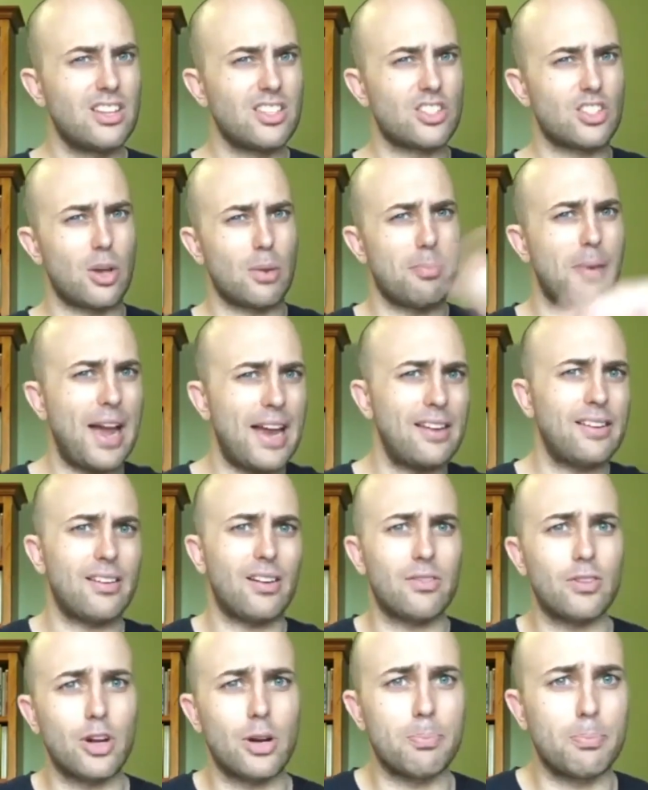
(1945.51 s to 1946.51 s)
So
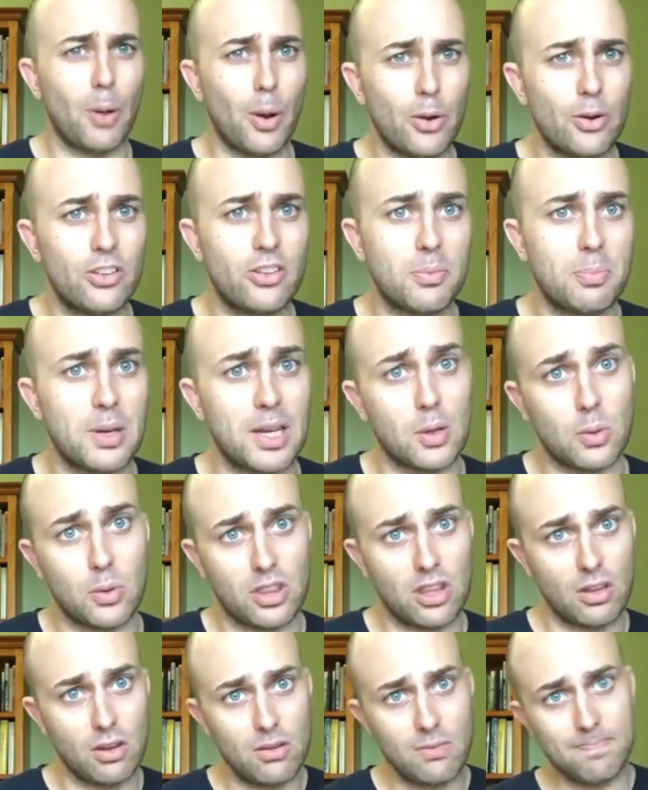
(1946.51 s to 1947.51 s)
mate, I've got a bone to pick
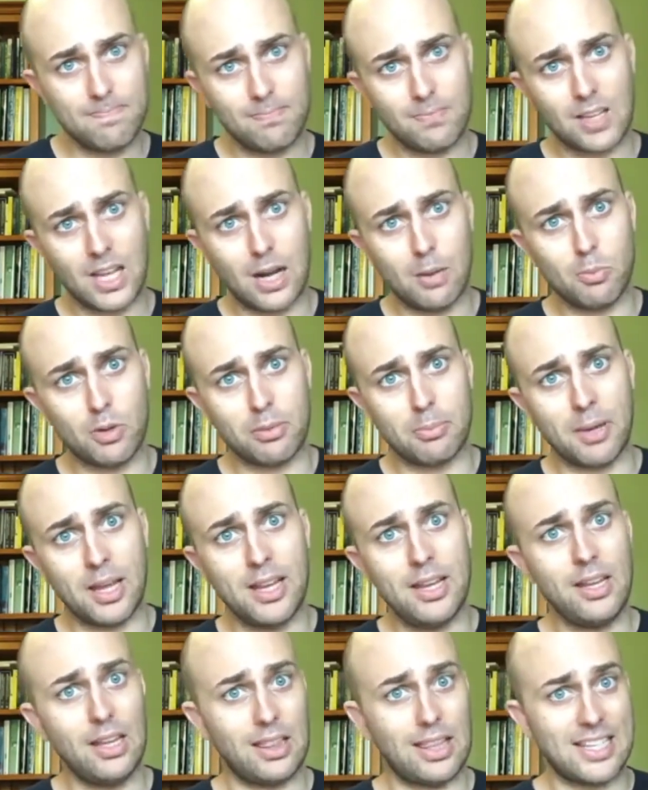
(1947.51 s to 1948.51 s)
with you. Come with
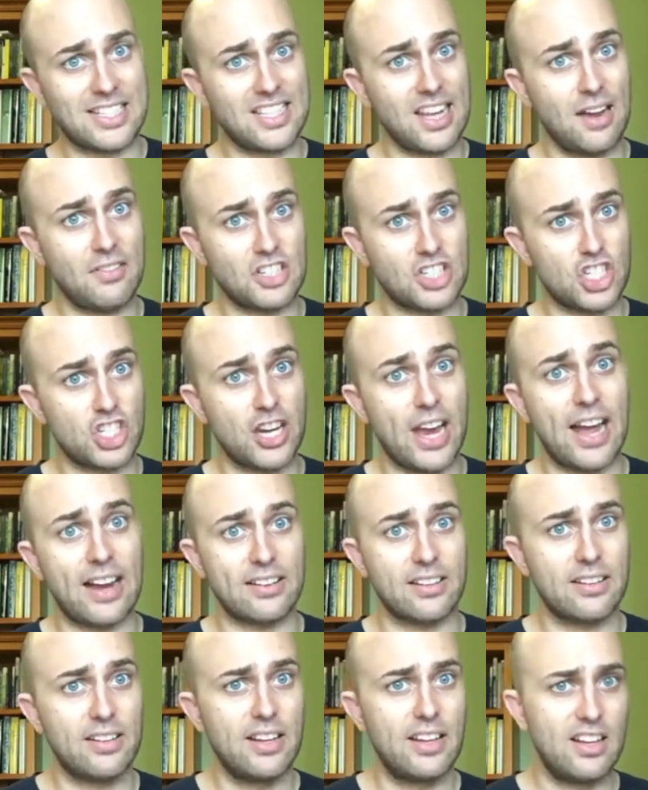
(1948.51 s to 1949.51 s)
me and let's have a
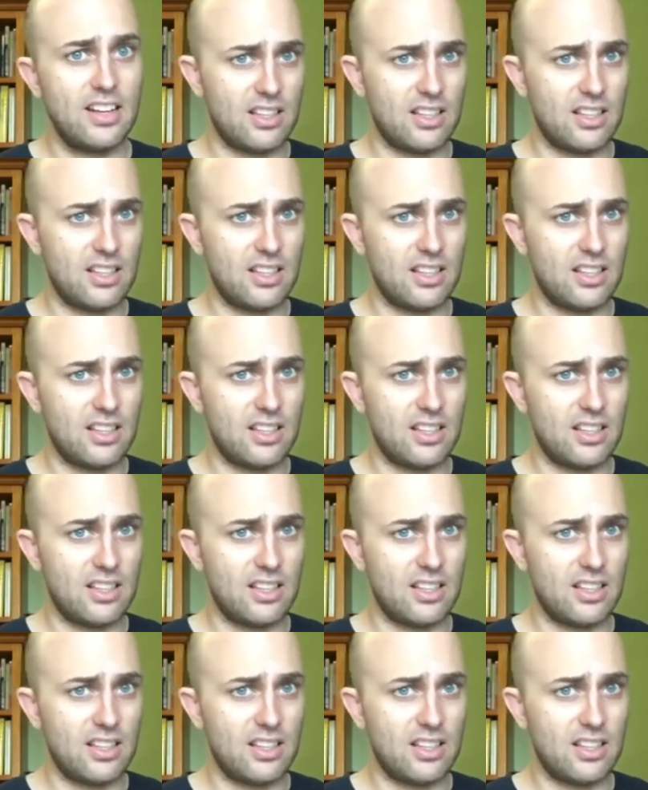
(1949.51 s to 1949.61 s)
chat.